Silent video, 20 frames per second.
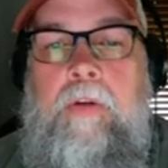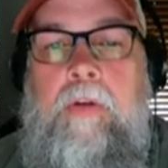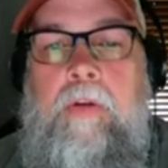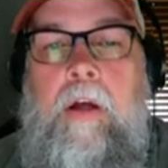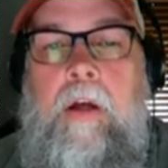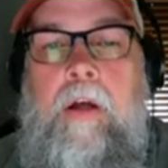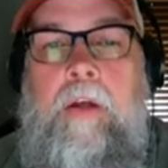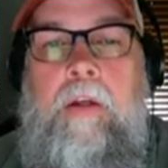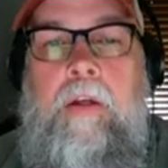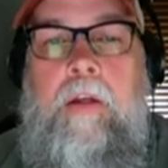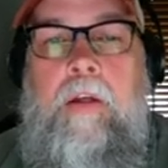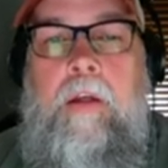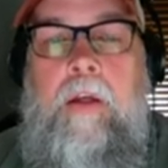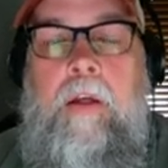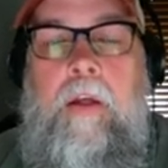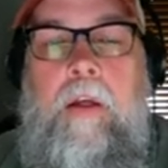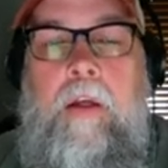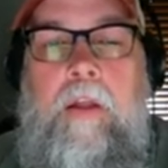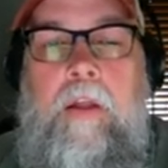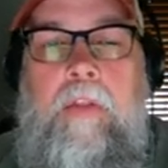hunting.
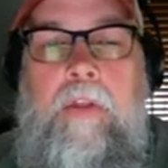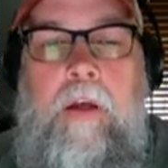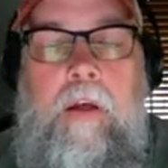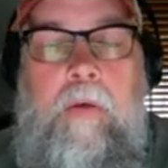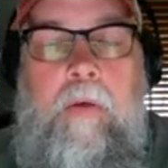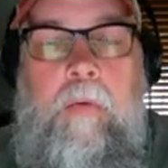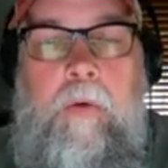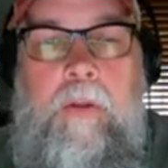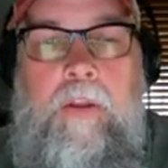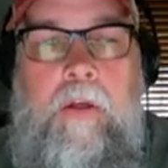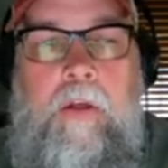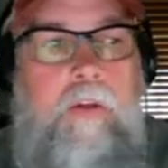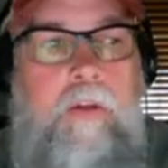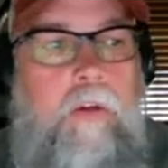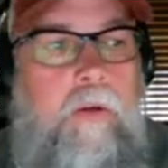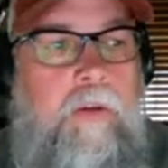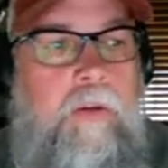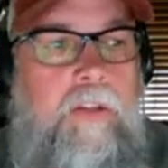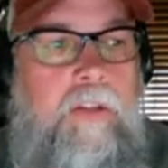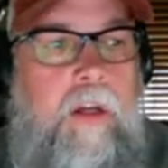The, what they'll
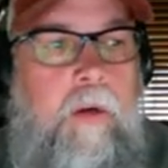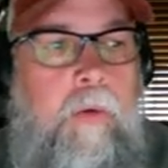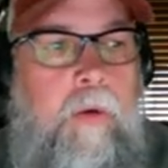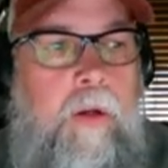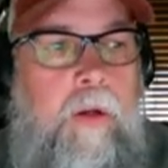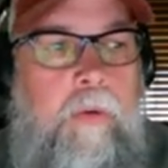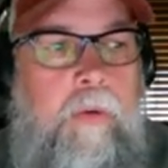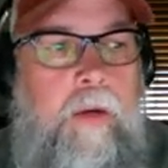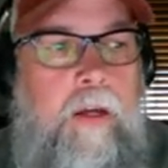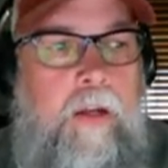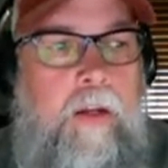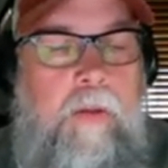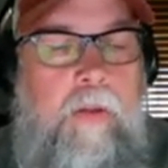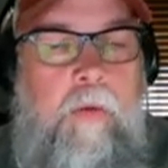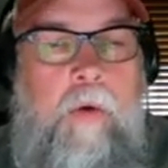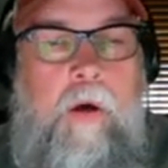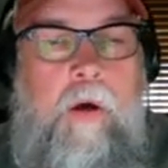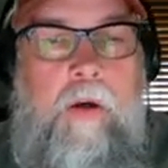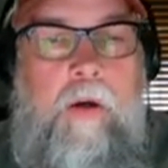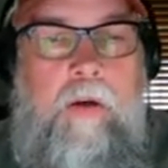do is they'll run around in the
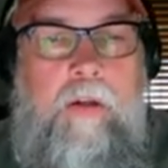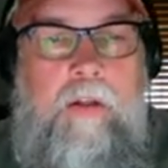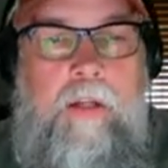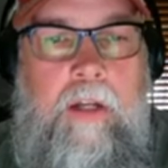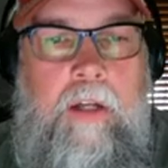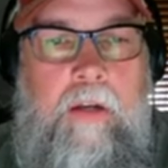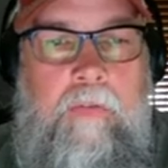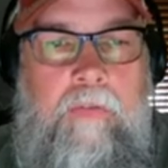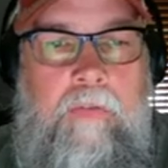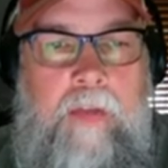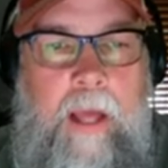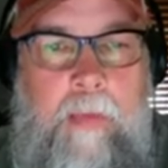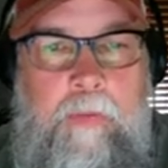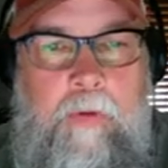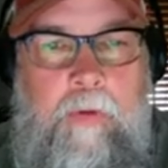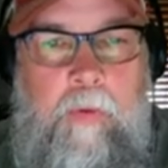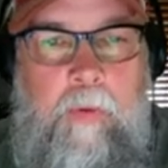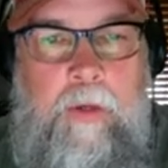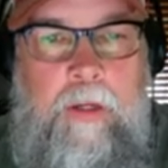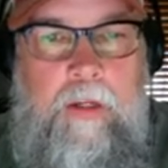water and kind of flap
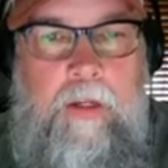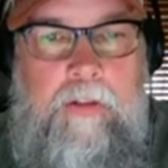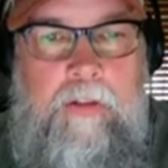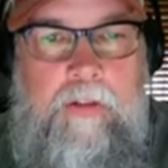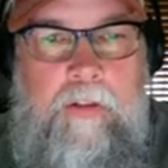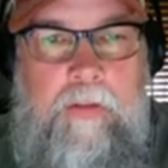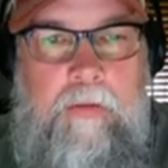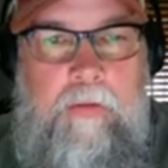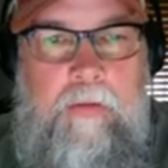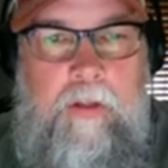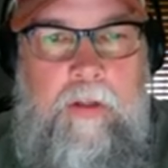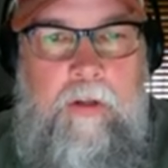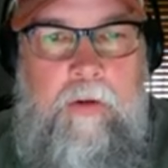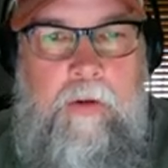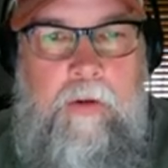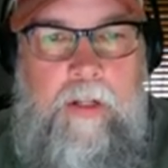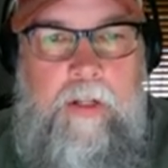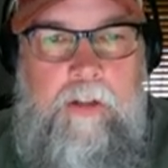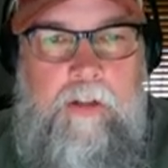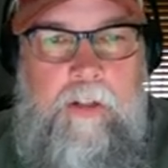their wings and, and
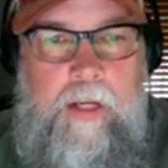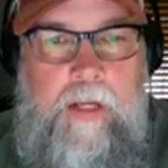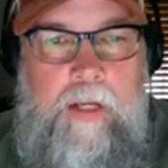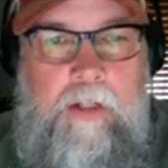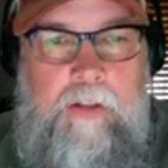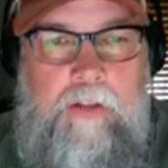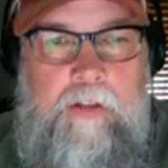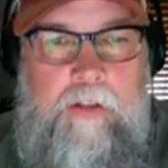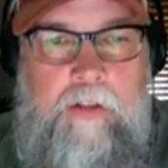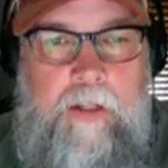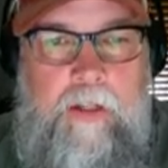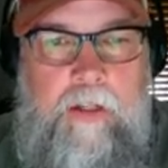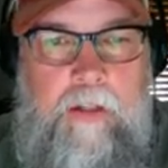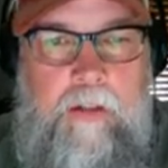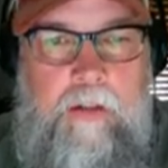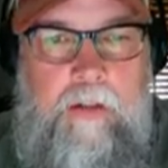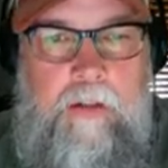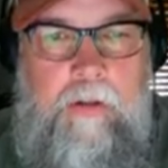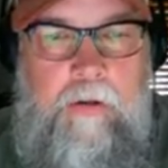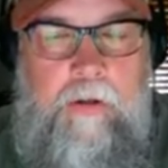create shade so they
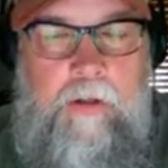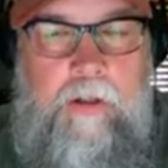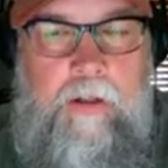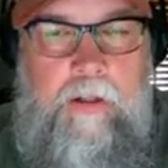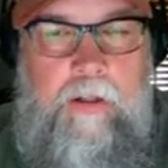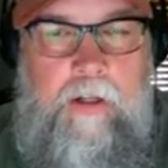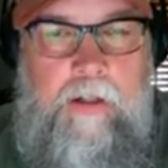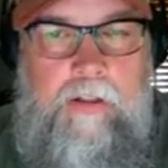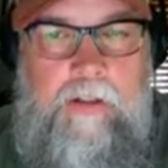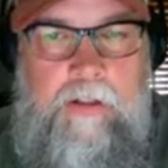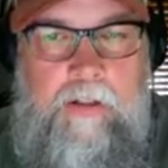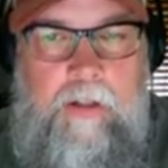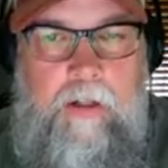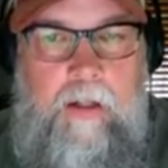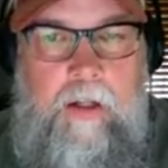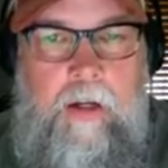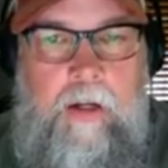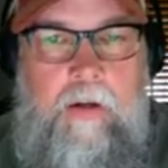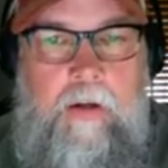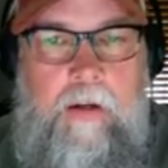can it cuts the
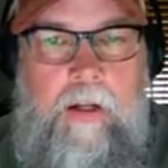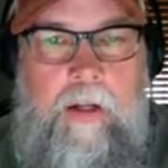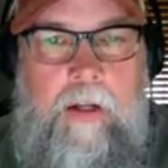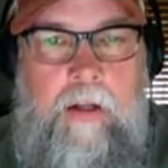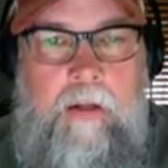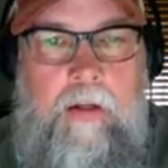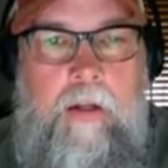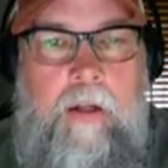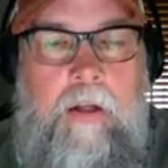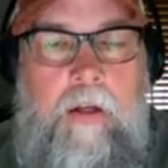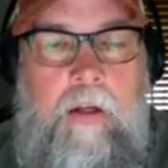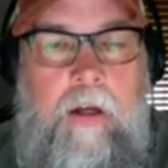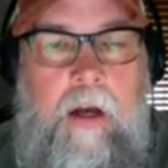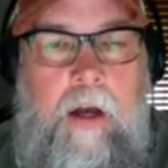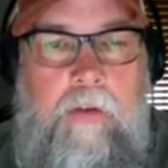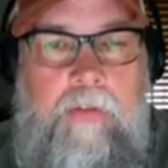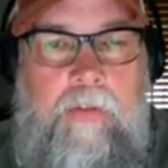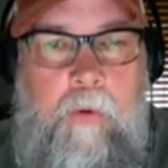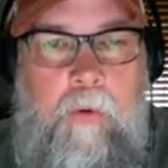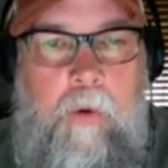glare down
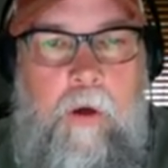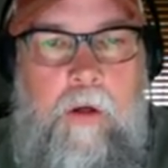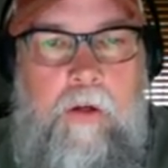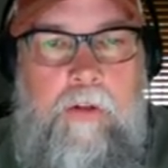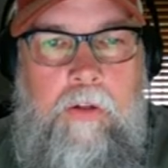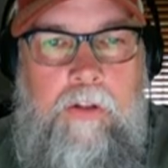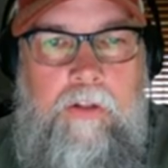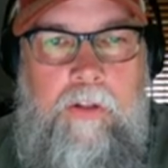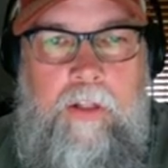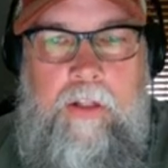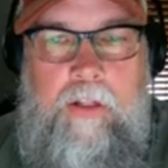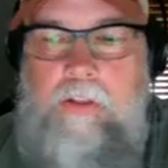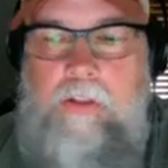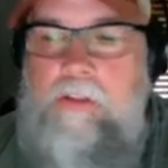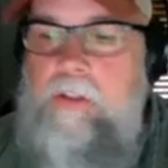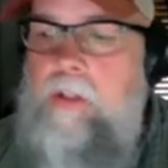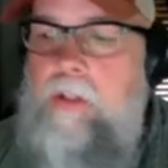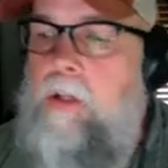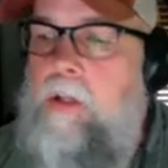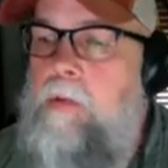off the water so they can
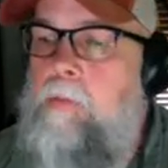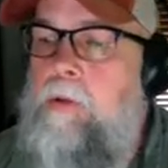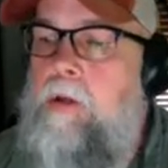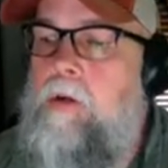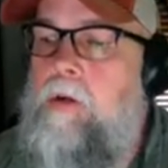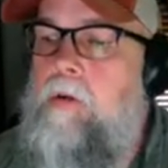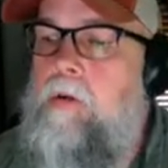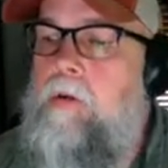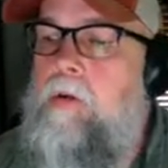see in it better.